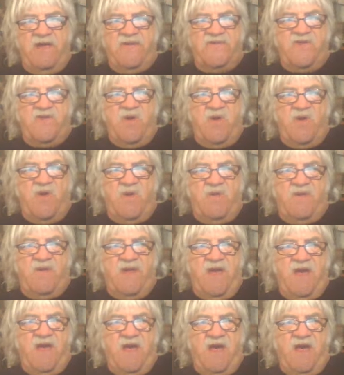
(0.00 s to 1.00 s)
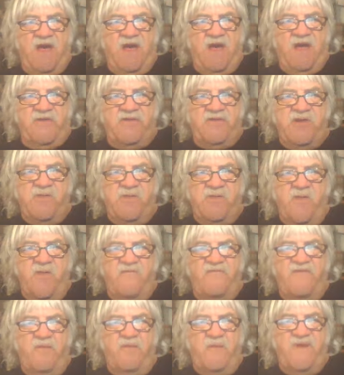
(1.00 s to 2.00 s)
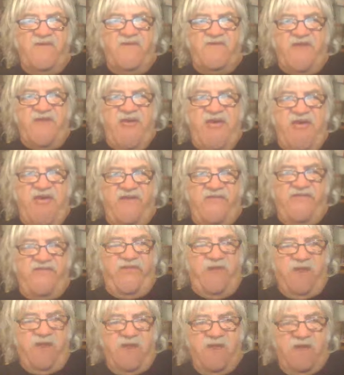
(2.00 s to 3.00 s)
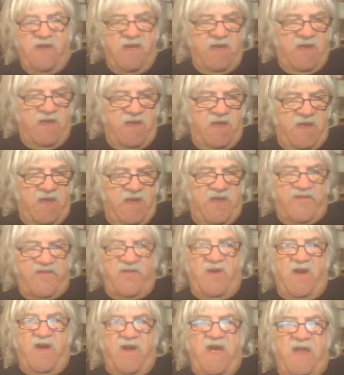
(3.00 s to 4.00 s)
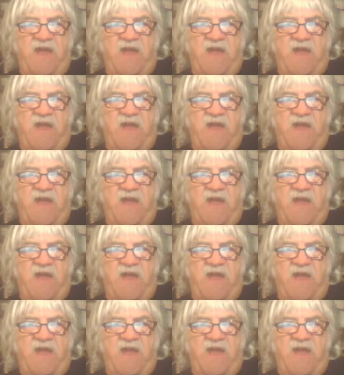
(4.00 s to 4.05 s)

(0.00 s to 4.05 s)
it's called, uh, Two More for Mustache. So I, I